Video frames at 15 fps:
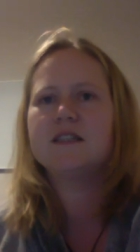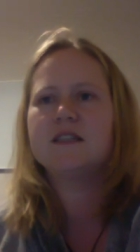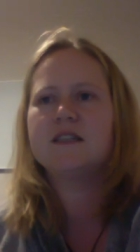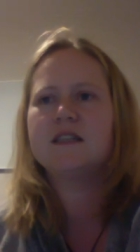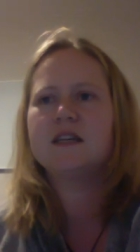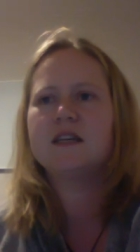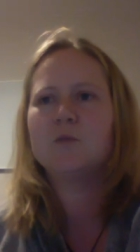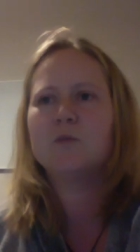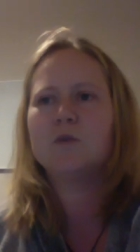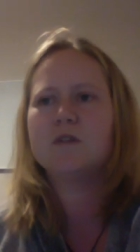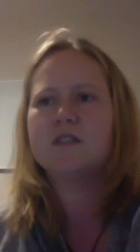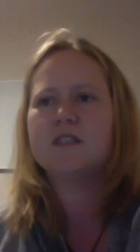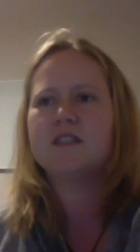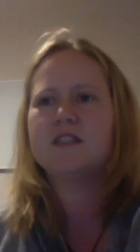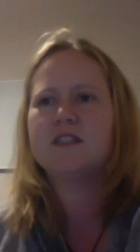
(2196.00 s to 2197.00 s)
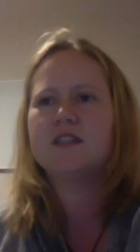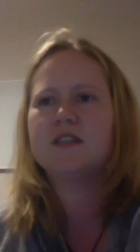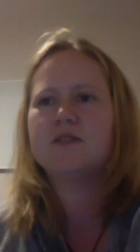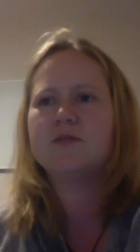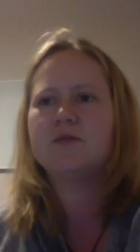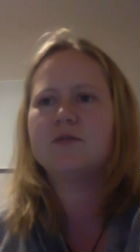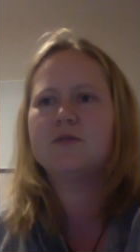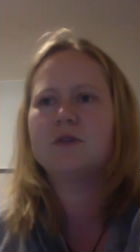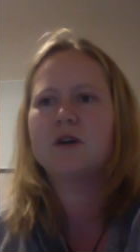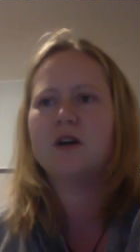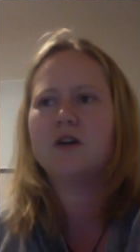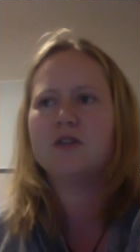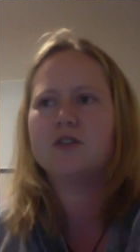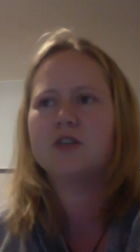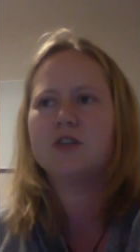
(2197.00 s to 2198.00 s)
it wasn't until
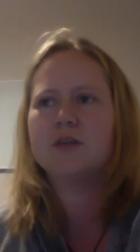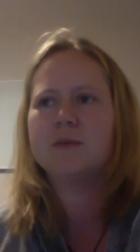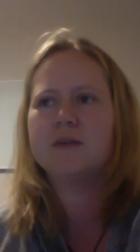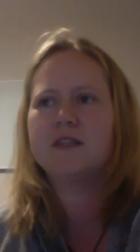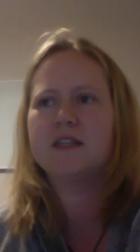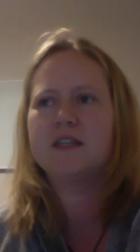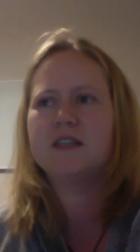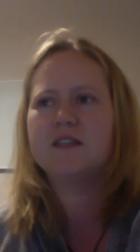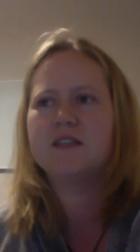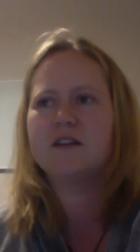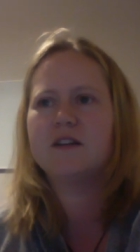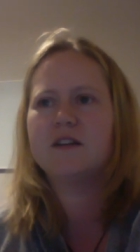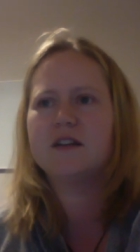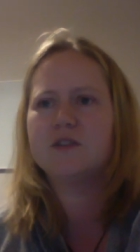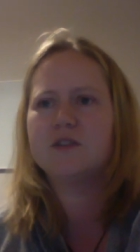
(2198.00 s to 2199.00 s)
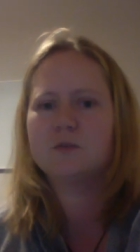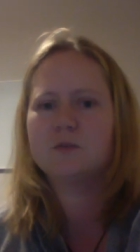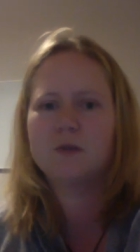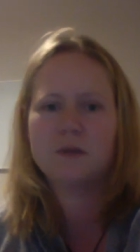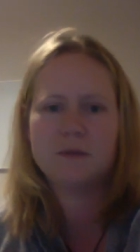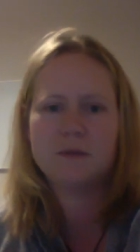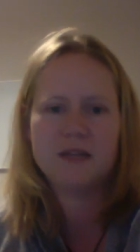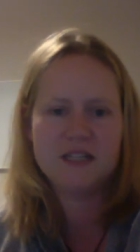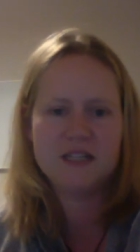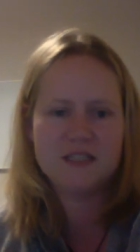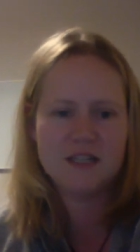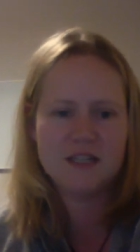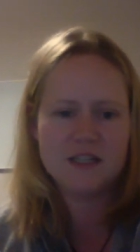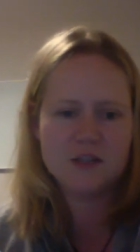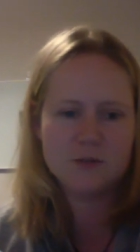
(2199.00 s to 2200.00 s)
October that I saw one of my
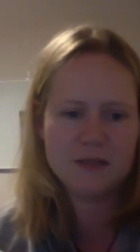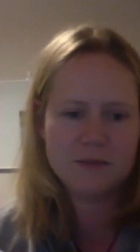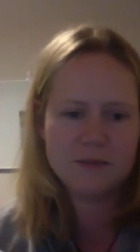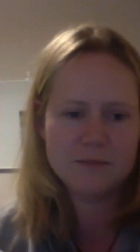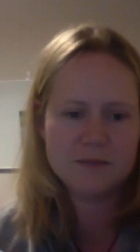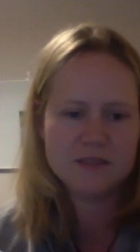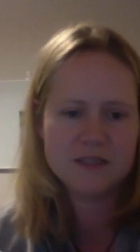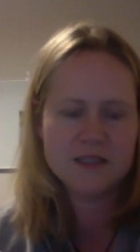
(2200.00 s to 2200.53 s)
antenatal mums.